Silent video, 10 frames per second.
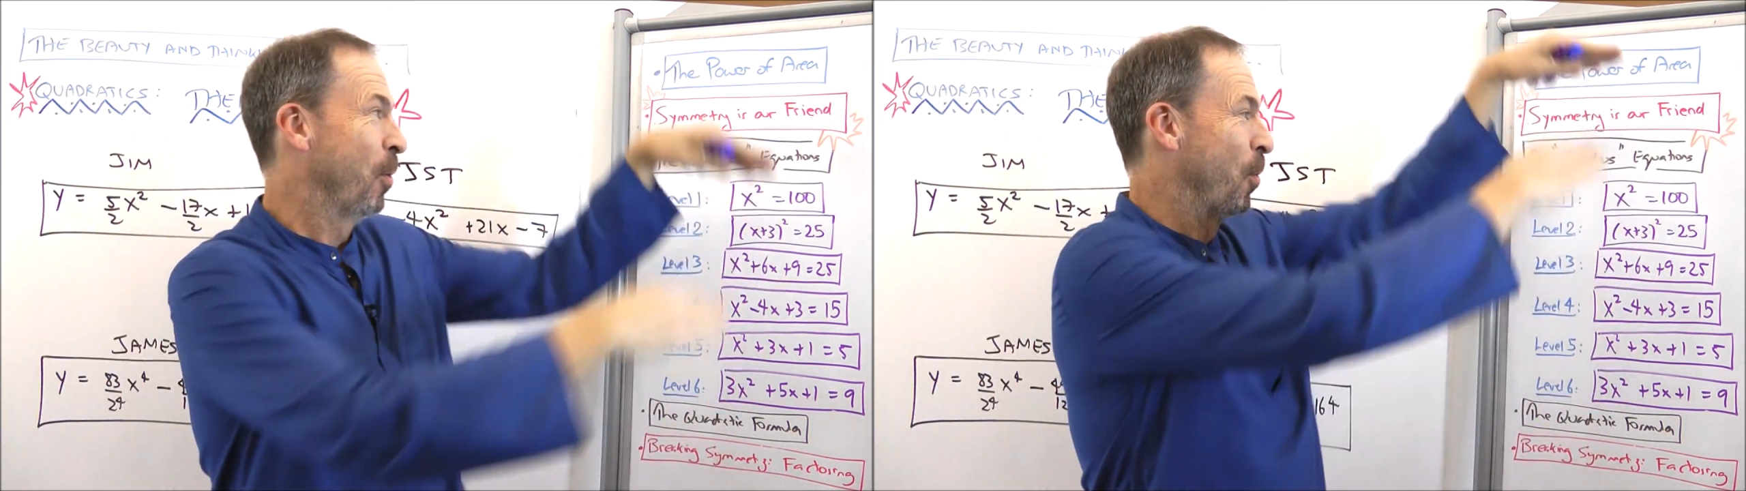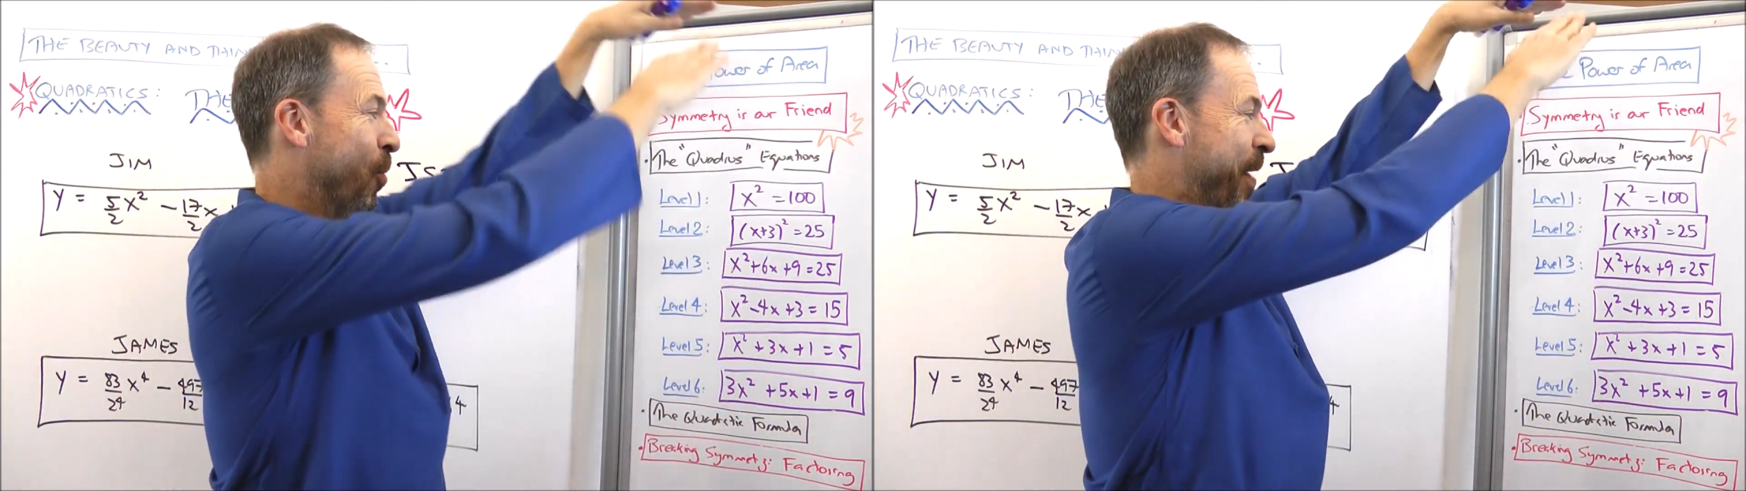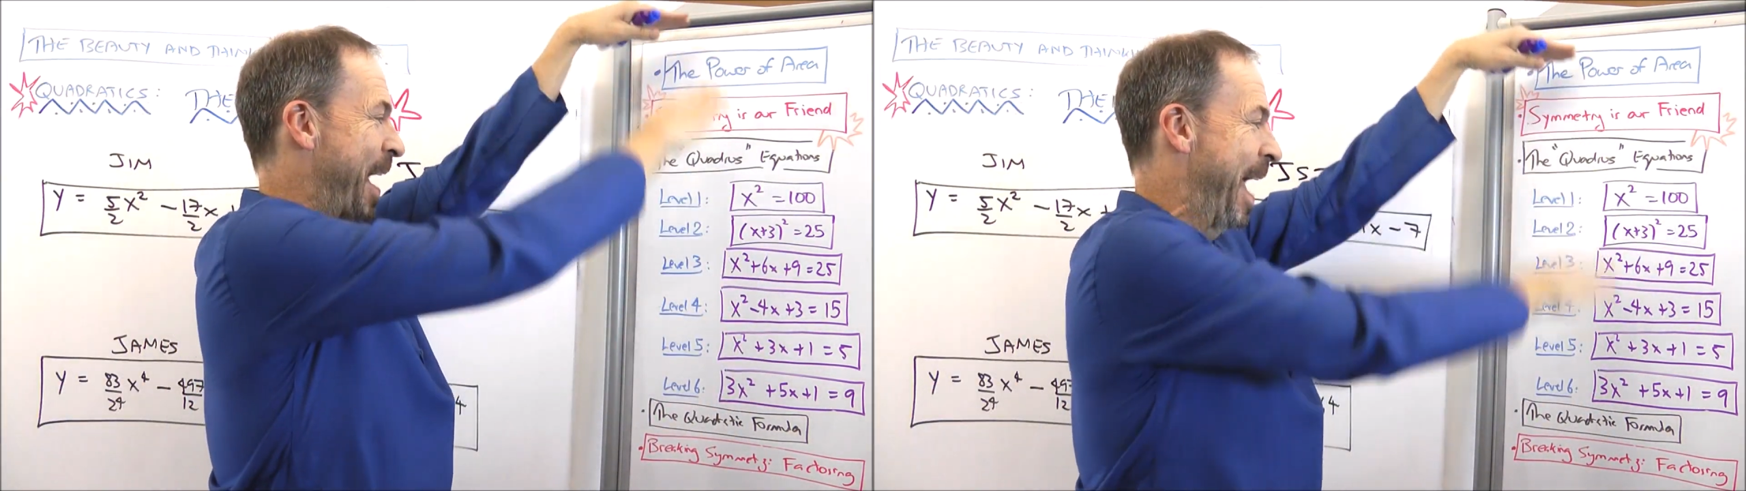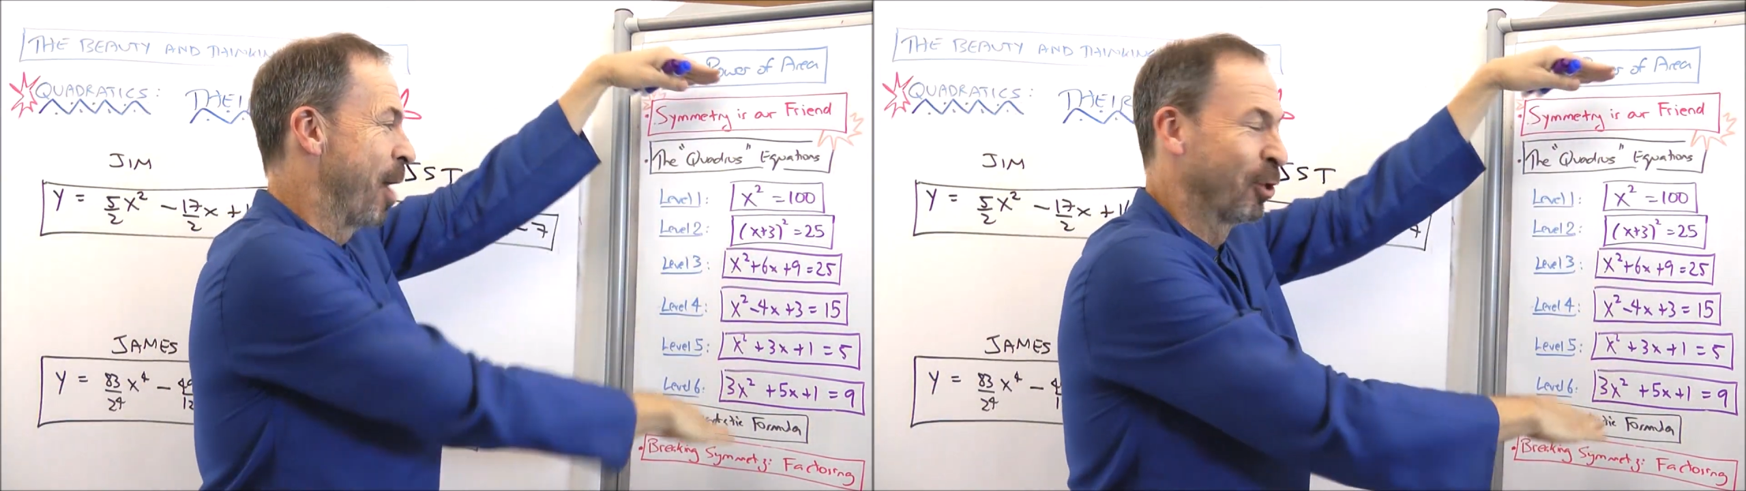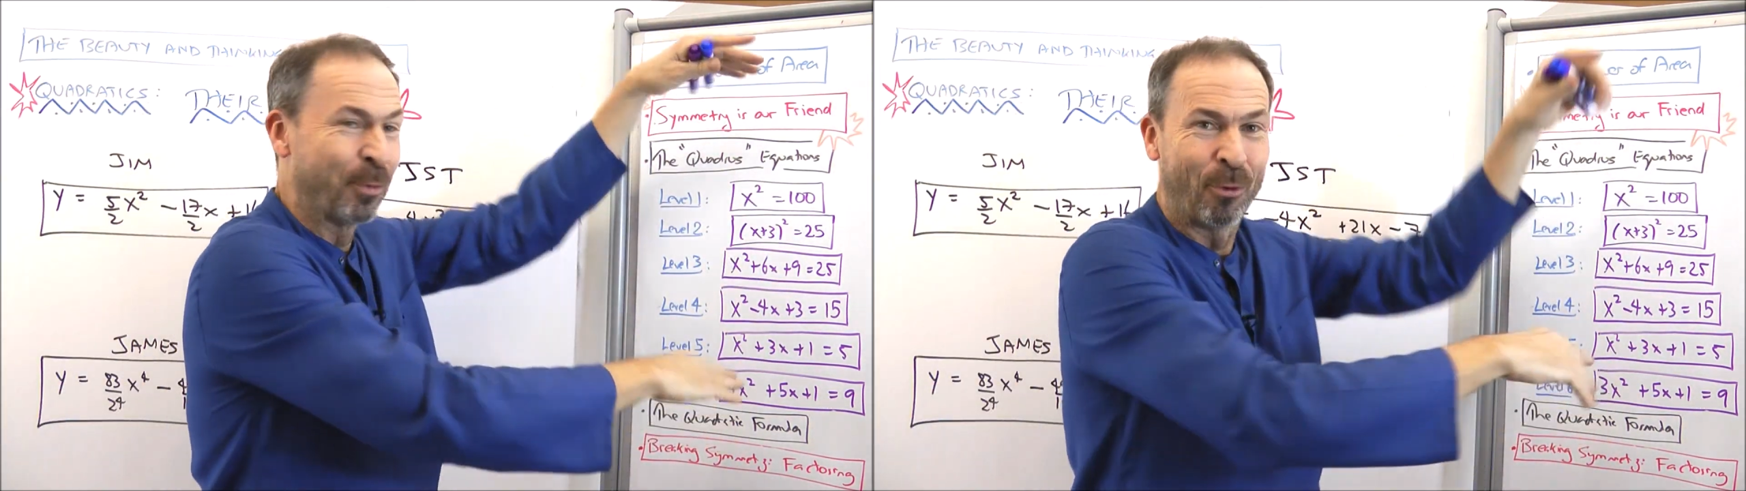all their
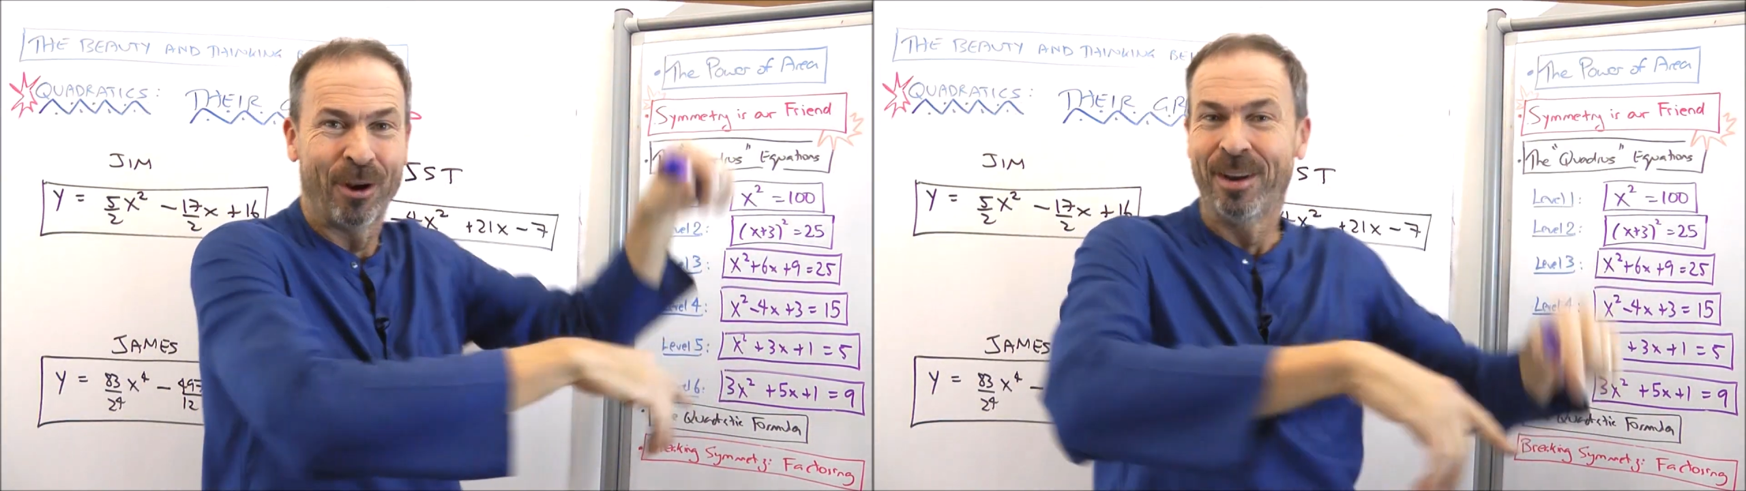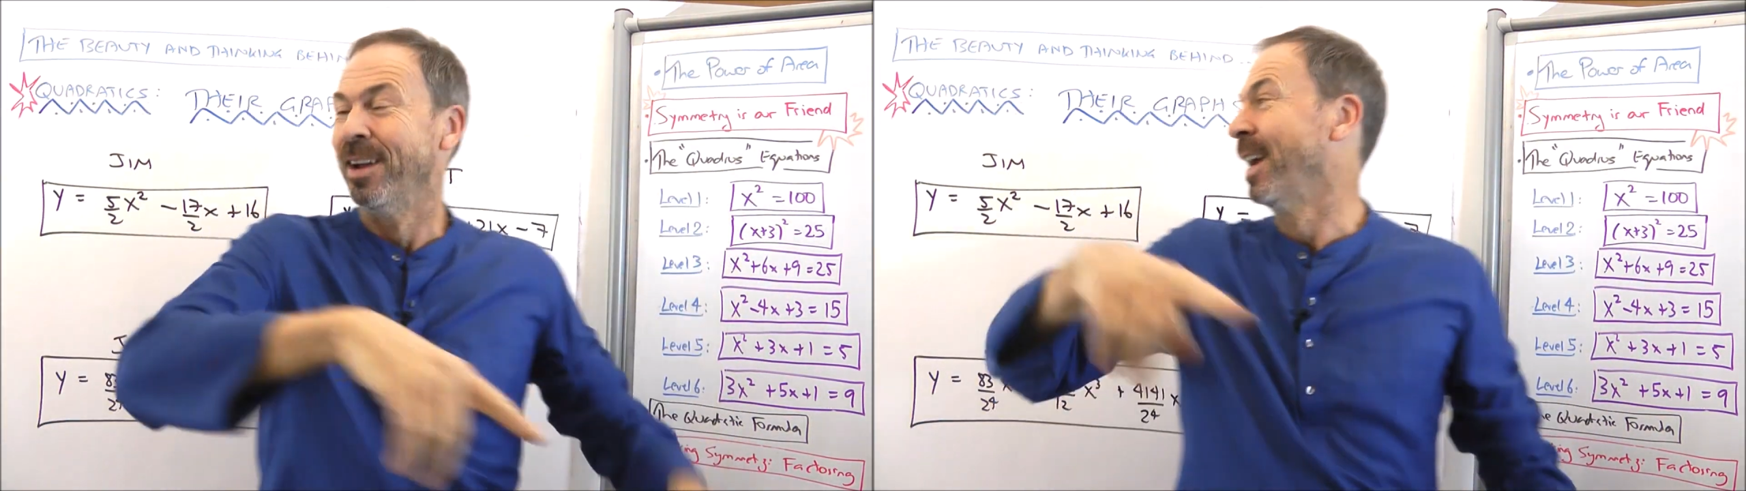algebra